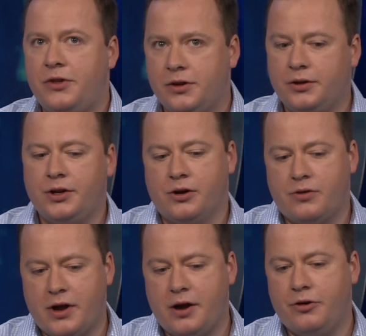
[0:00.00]
think, you
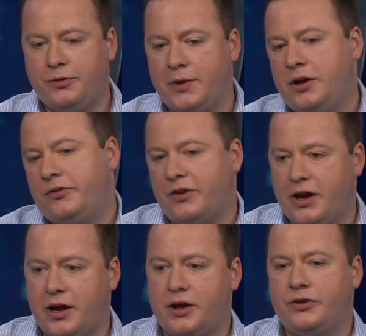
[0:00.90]
know, aerospace
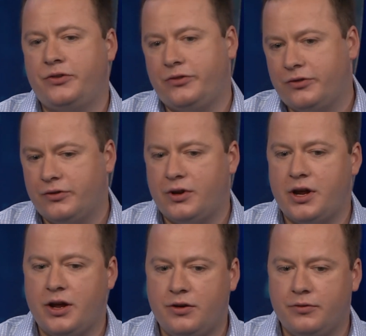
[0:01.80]
and
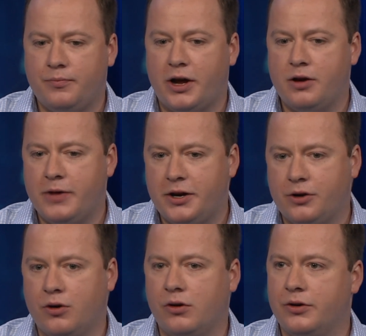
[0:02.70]

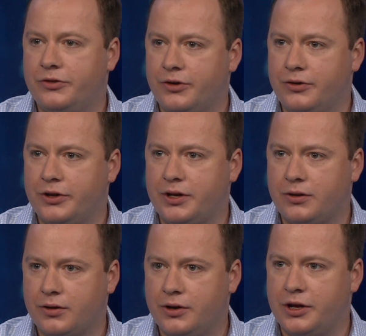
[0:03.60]
biomedical are certainly
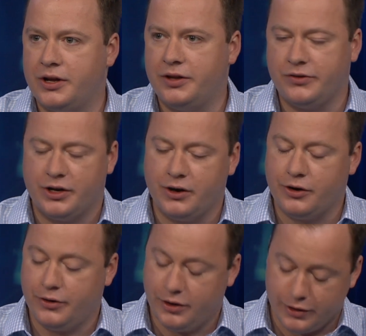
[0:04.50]
gonna
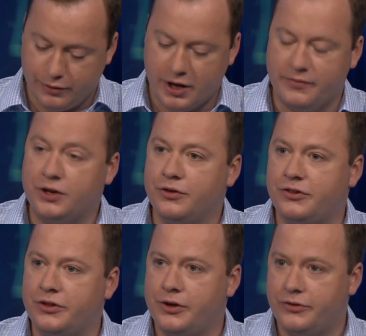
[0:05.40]
garner a lot of
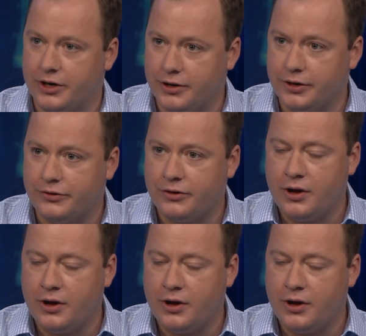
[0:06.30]
interest in those areas.